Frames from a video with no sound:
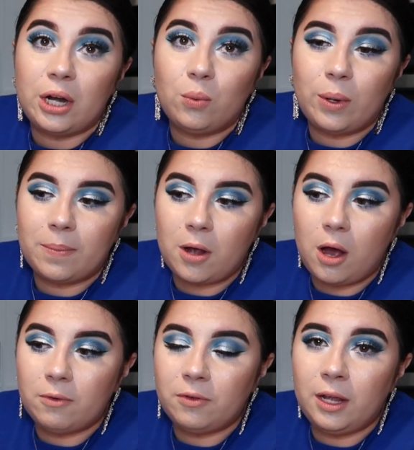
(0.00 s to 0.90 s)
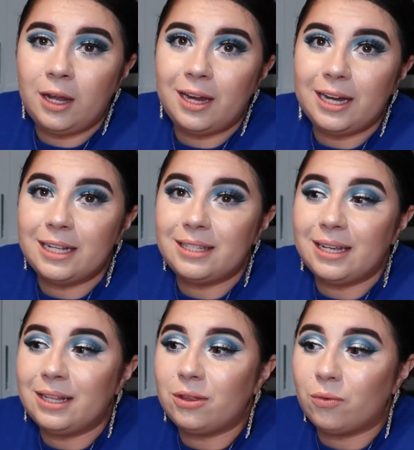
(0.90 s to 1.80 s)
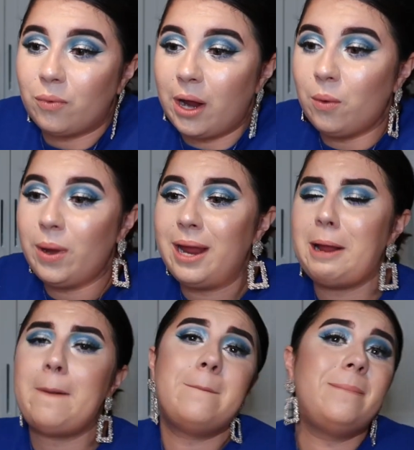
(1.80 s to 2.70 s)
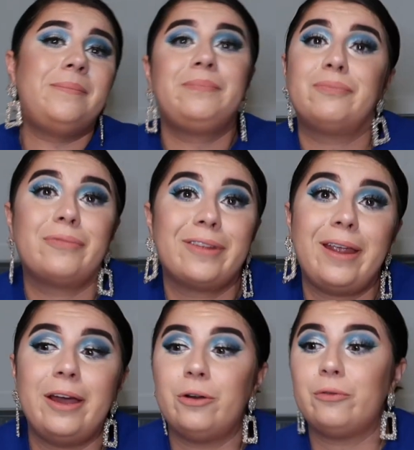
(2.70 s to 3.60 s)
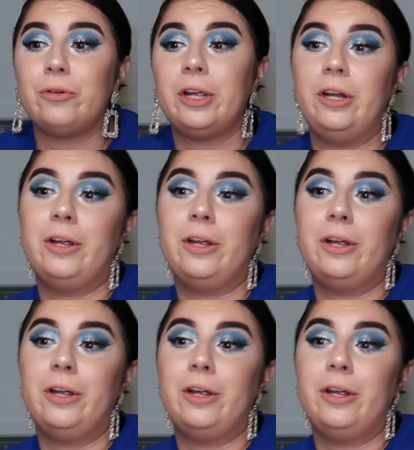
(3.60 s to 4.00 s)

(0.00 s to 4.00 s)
tried whipped coffee. Is it the right way? I don't freaking